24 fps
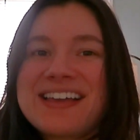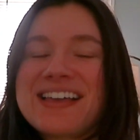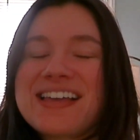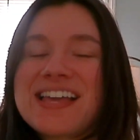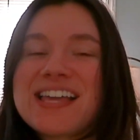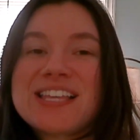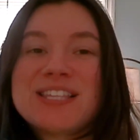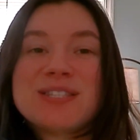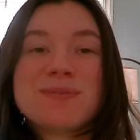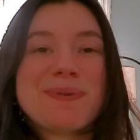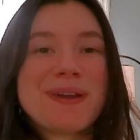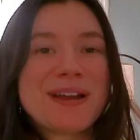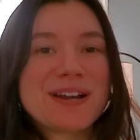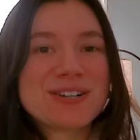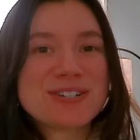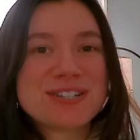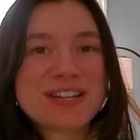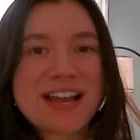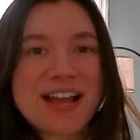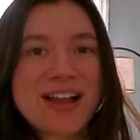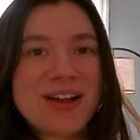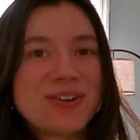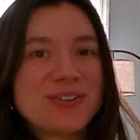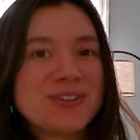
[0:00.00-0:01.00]
is
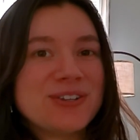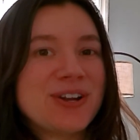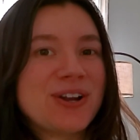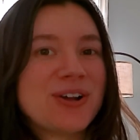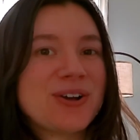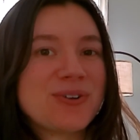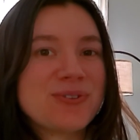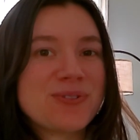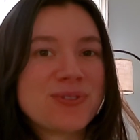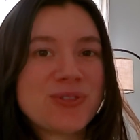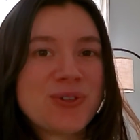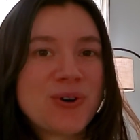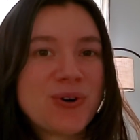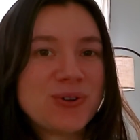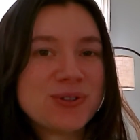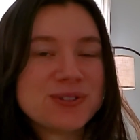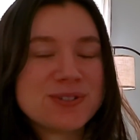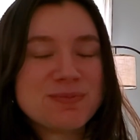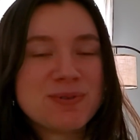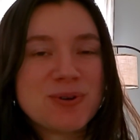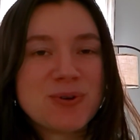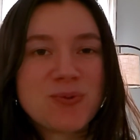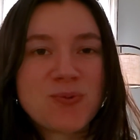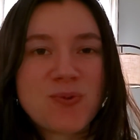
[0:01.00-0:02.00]
Beartown, you know, the
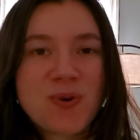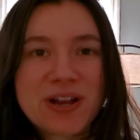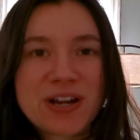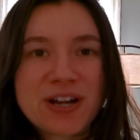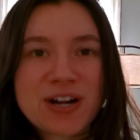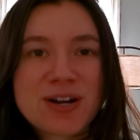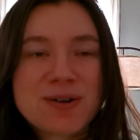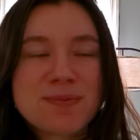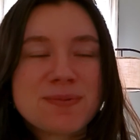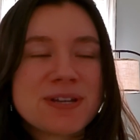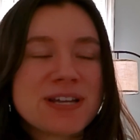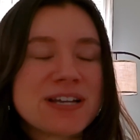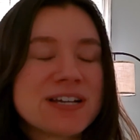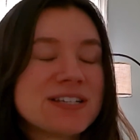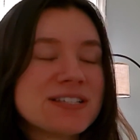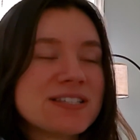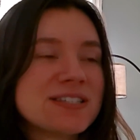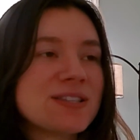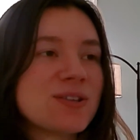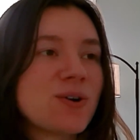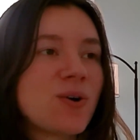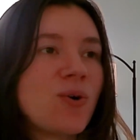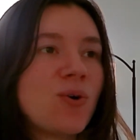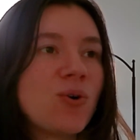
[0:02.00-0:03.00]
ultimate winner,
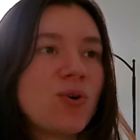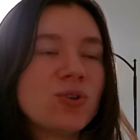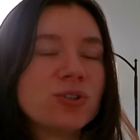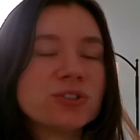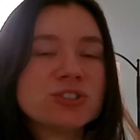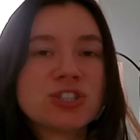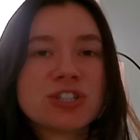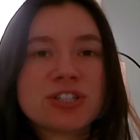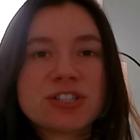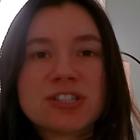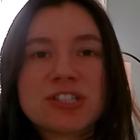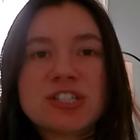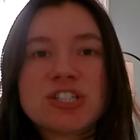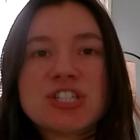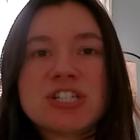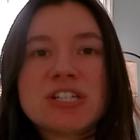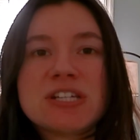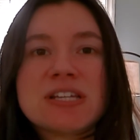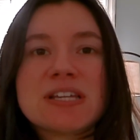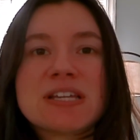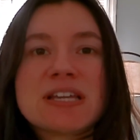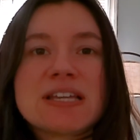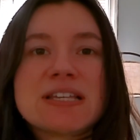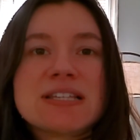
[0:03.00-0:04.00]
because the whole trilogy
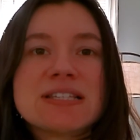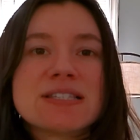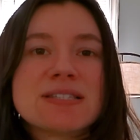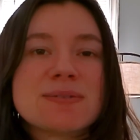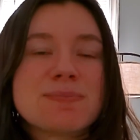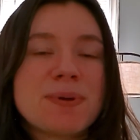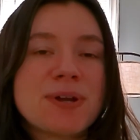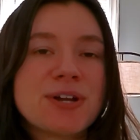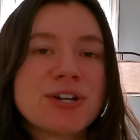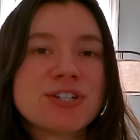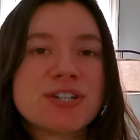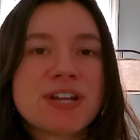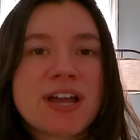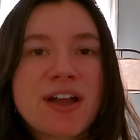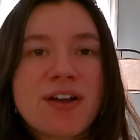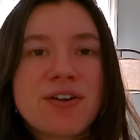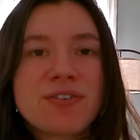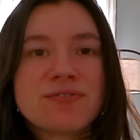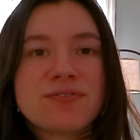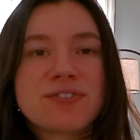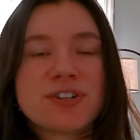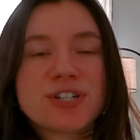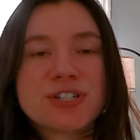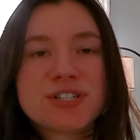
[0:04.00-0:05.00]
is
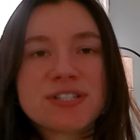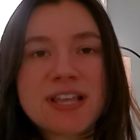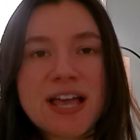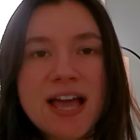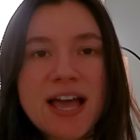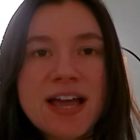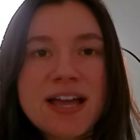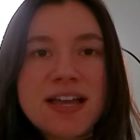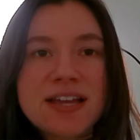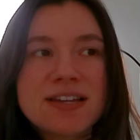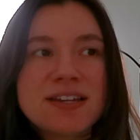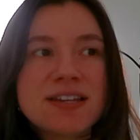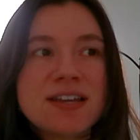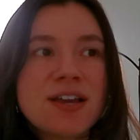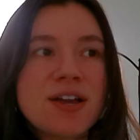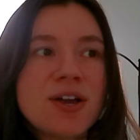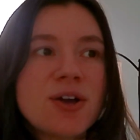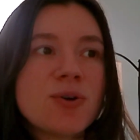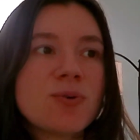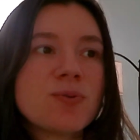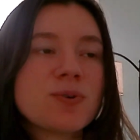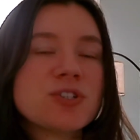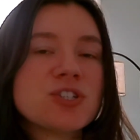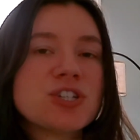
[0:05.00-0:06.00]
Beartown versus Head,
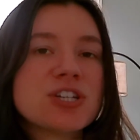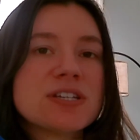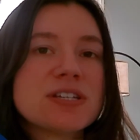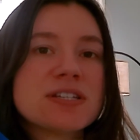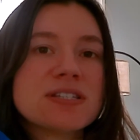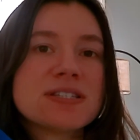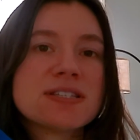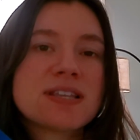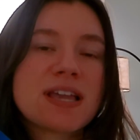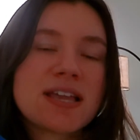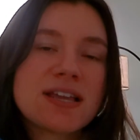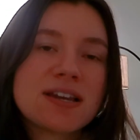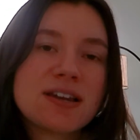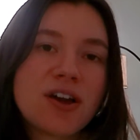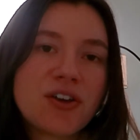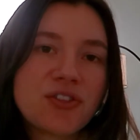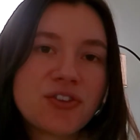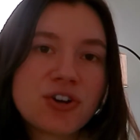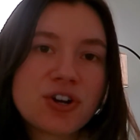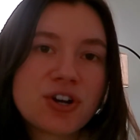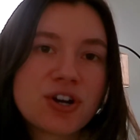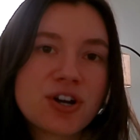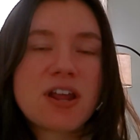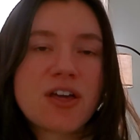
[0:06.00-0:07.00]
which is
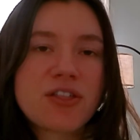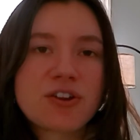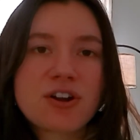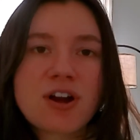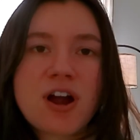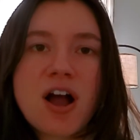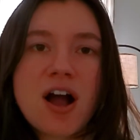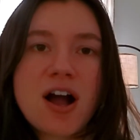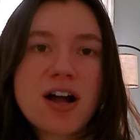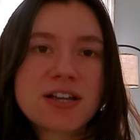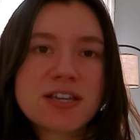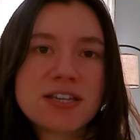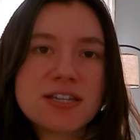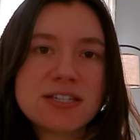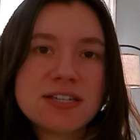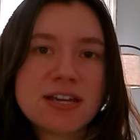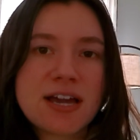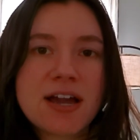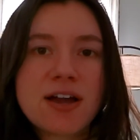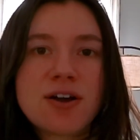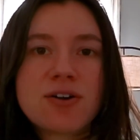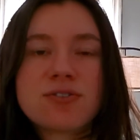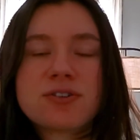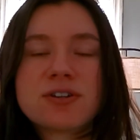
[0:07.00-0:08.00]
another hockey
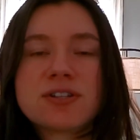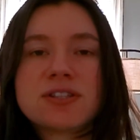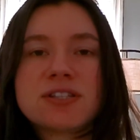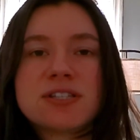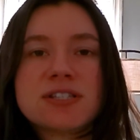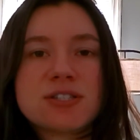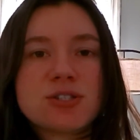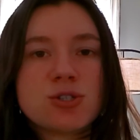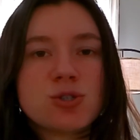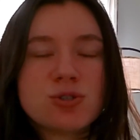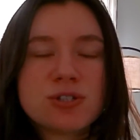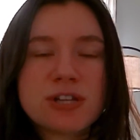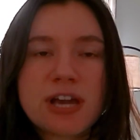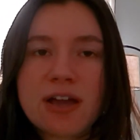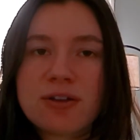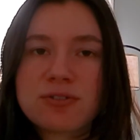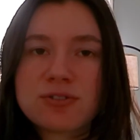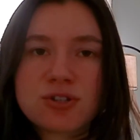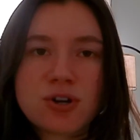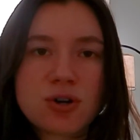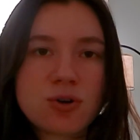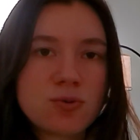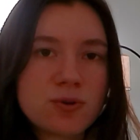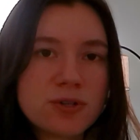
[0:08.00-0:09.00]
town, and these two
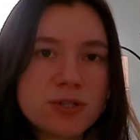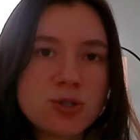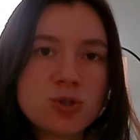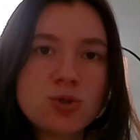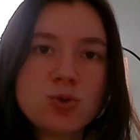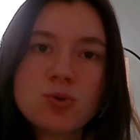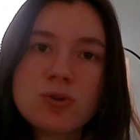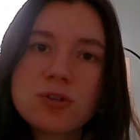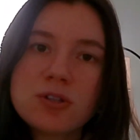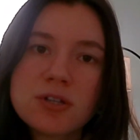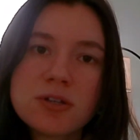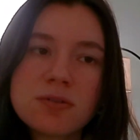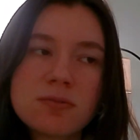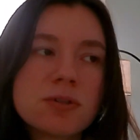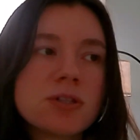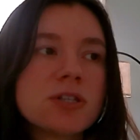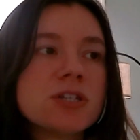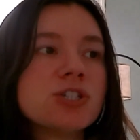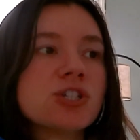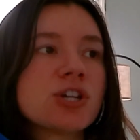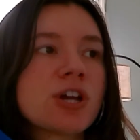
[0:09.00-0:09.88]
towns are always dueling with each